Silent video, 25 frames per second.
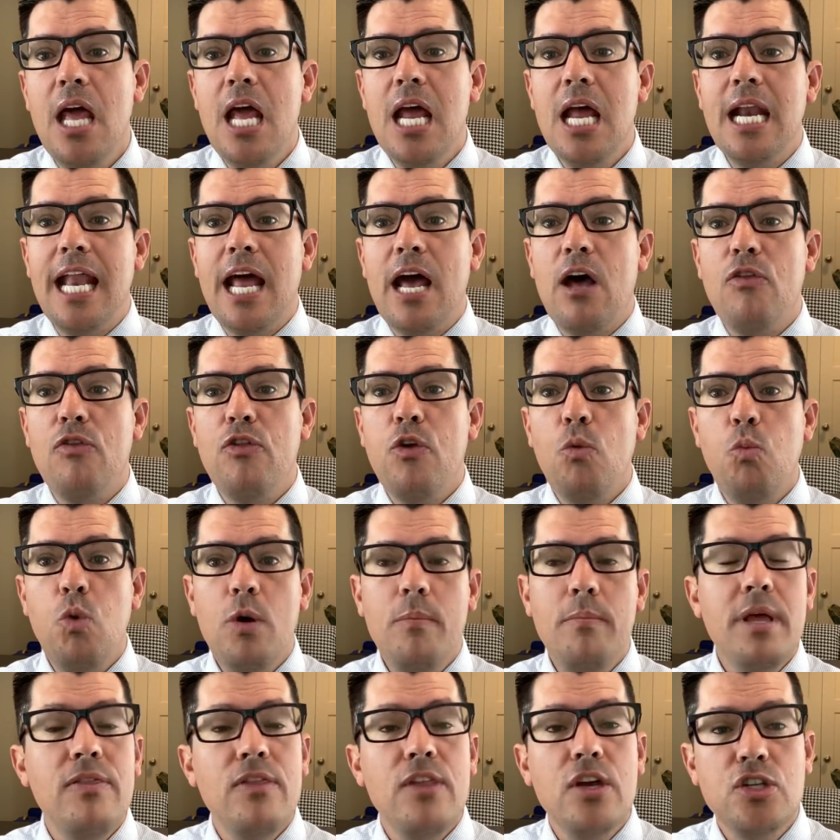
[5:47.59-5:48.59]
Now, the
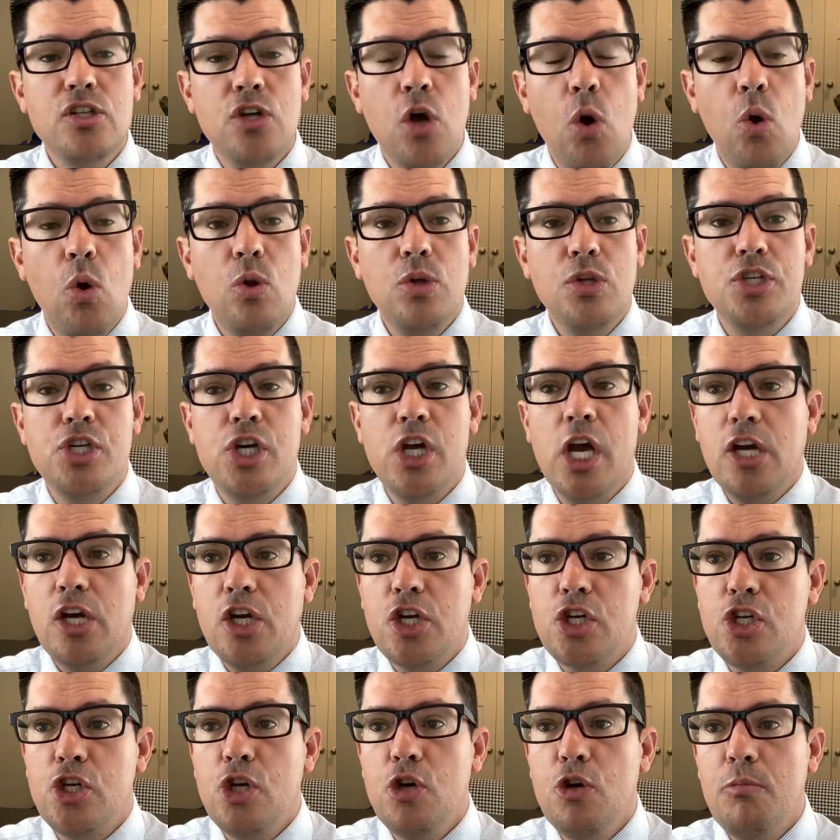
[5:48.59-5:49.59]
woman that told Chuck
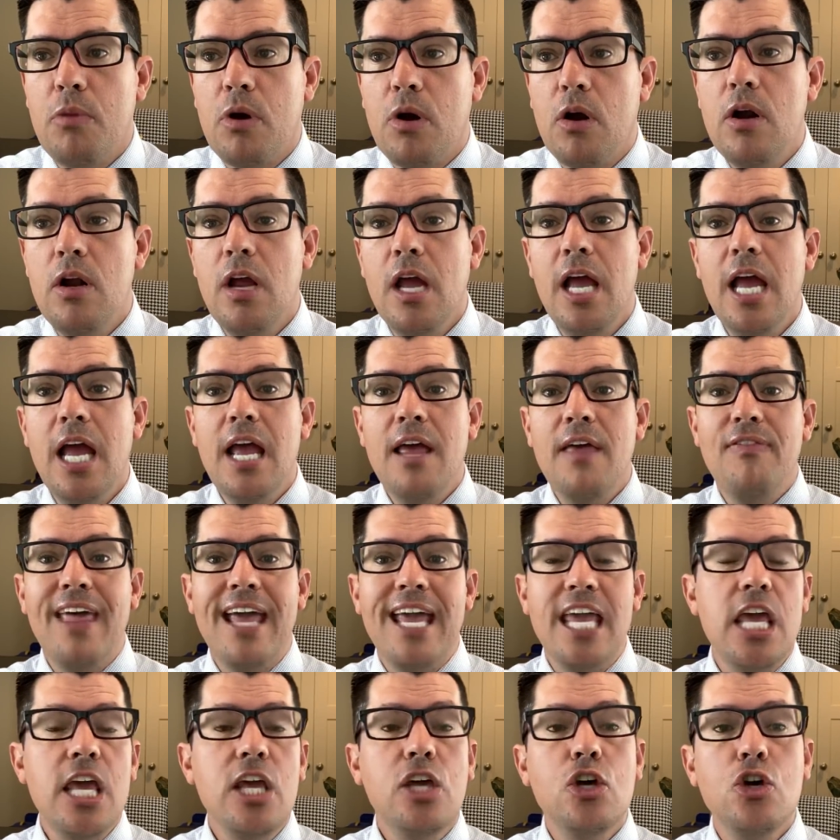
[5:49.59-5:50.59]
Schumer that
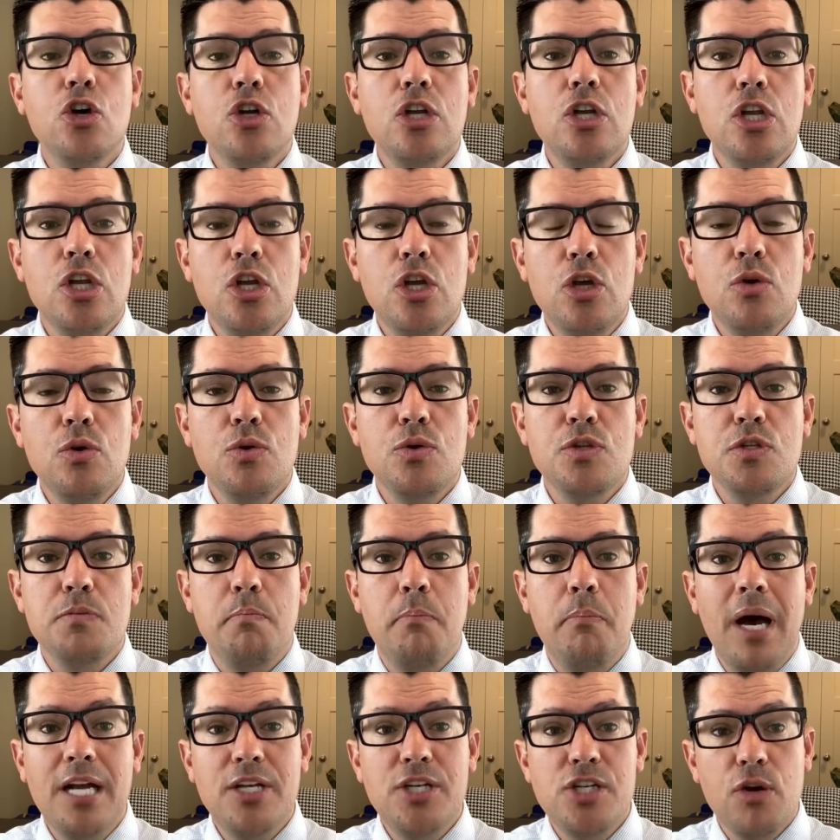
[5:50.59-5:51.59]
he couldn't use
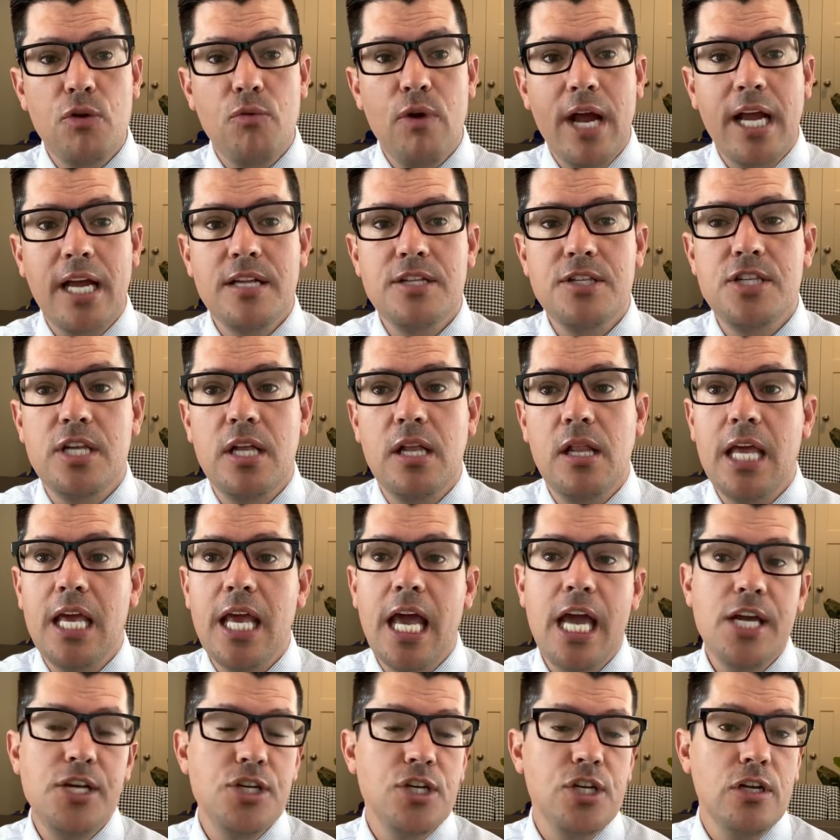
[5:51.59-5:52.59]
budget
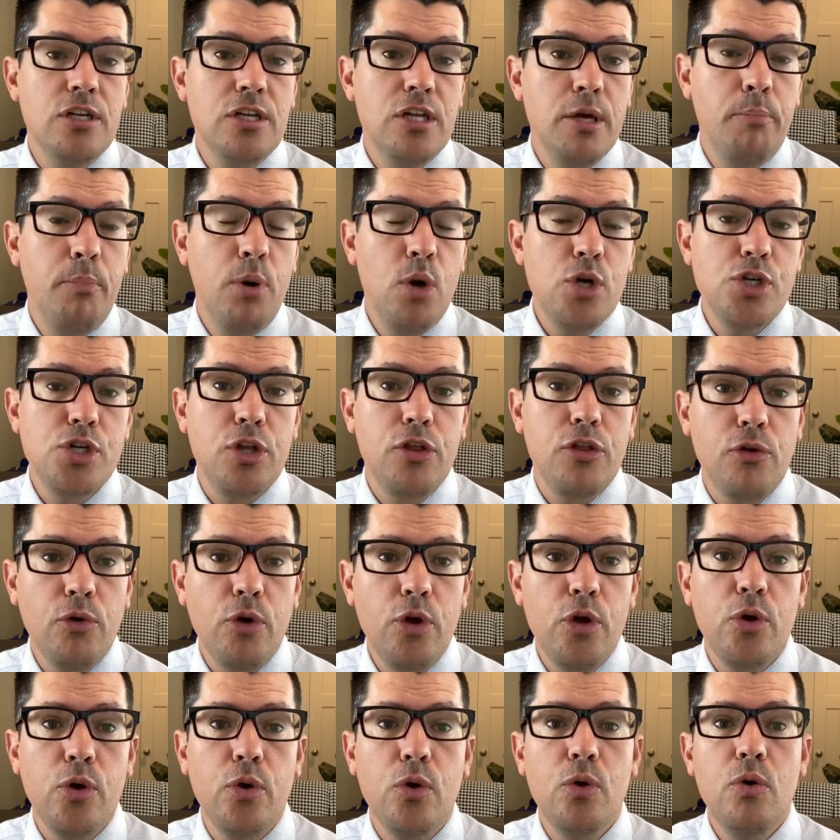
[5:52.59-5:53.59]
reconciliation to push
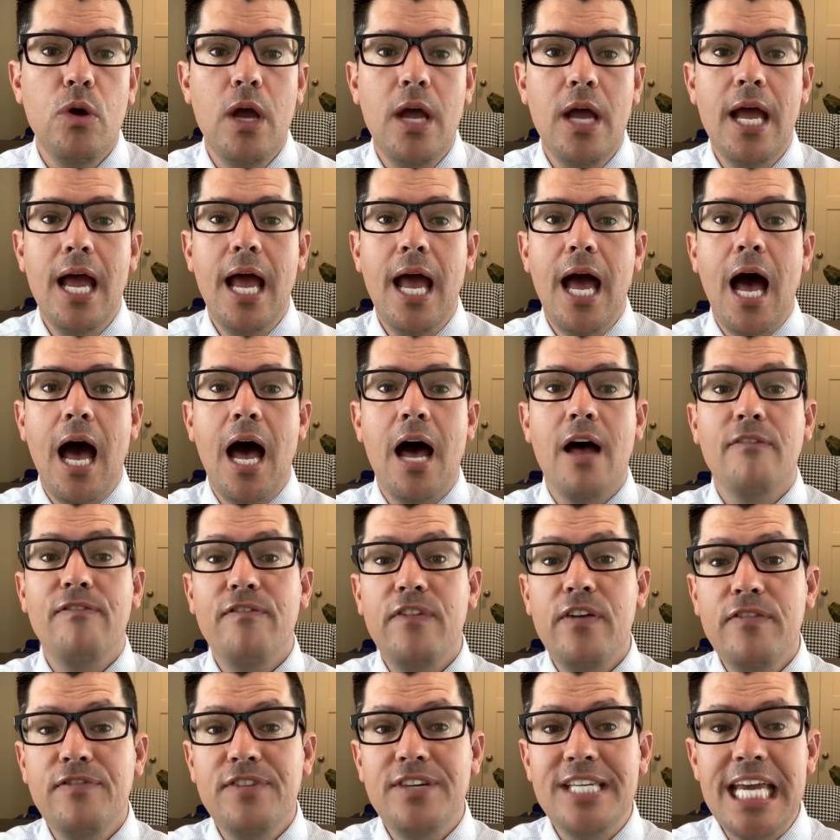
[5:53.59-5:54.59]
through a
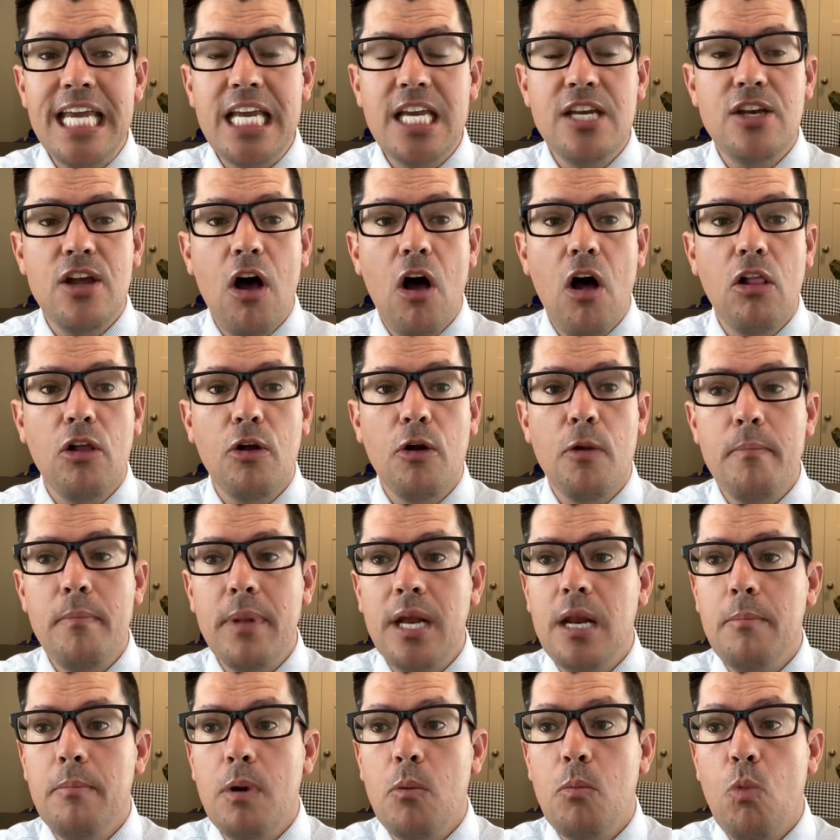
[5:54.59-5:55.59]
fifteen dollar
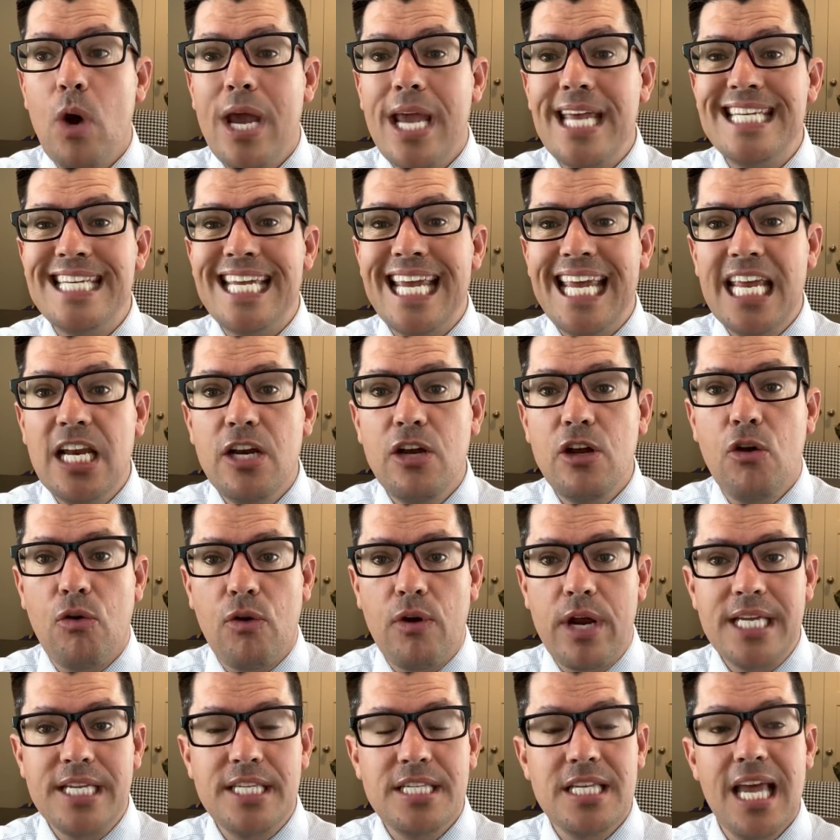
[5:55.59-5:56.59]
minimum wage
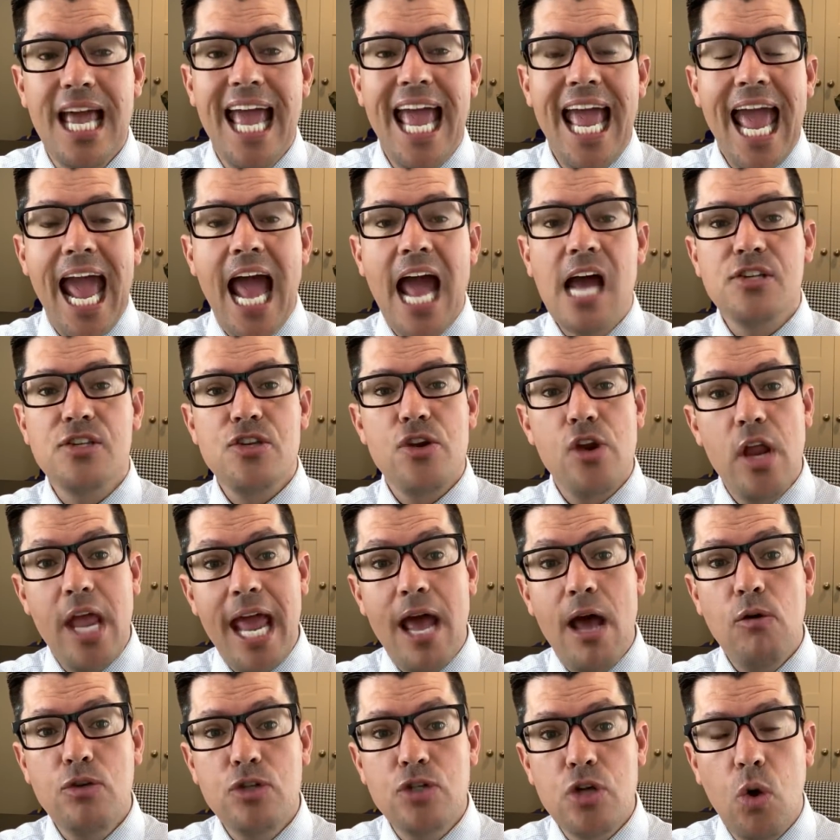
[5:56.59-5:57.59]
increase has
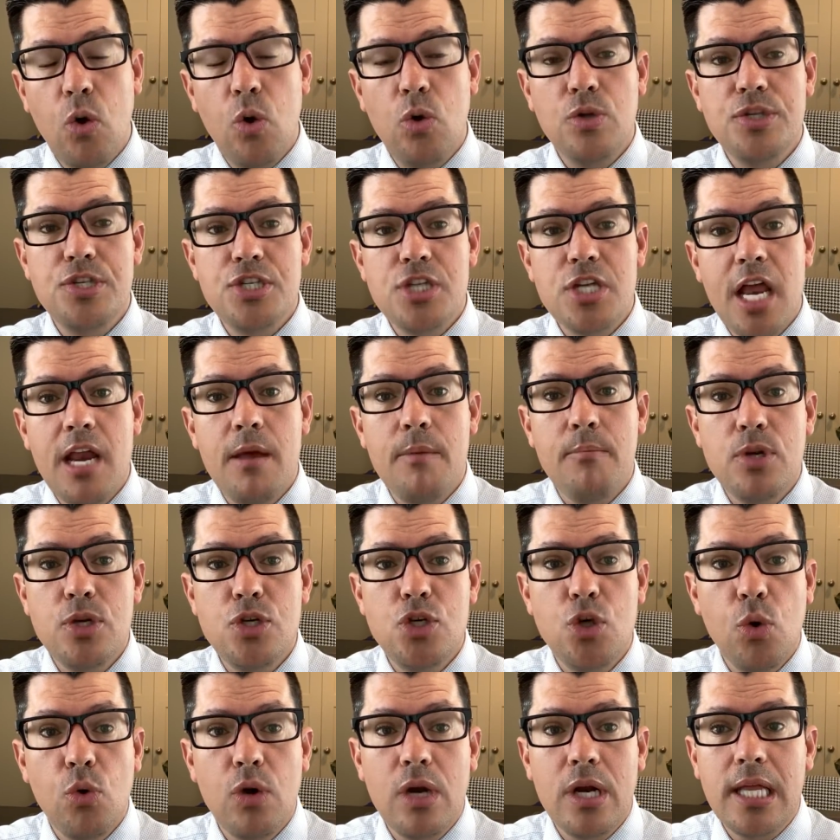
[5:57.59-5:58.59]
now told Senate
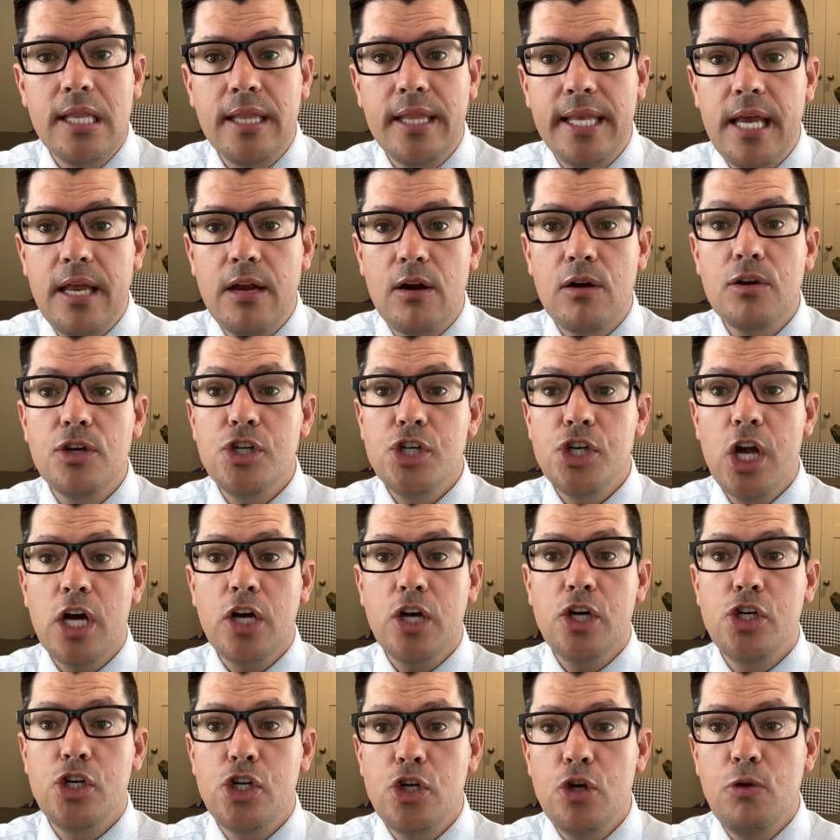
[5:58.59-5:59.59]
Majority Leader Chuck
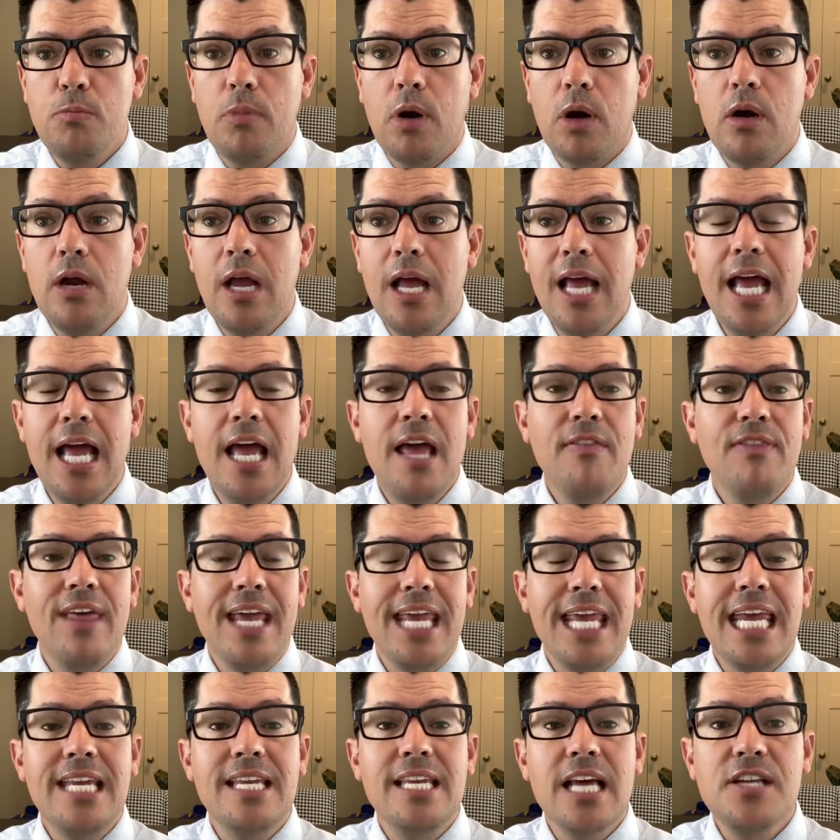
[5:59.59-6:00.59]
Schumer that
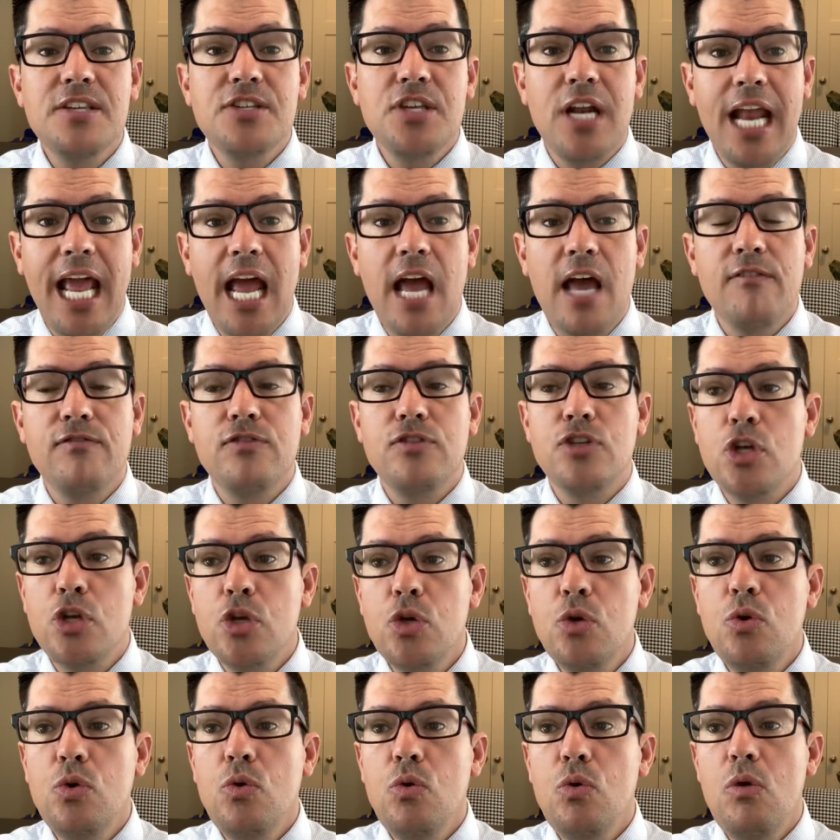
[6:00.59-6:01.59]
he doesn't have
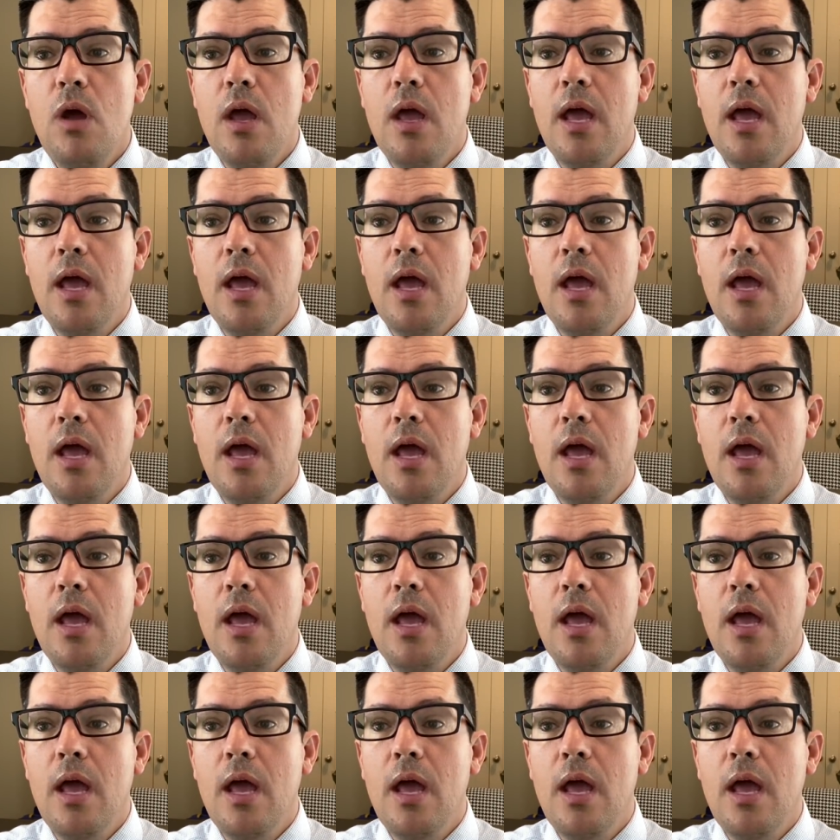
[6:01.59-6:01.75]
two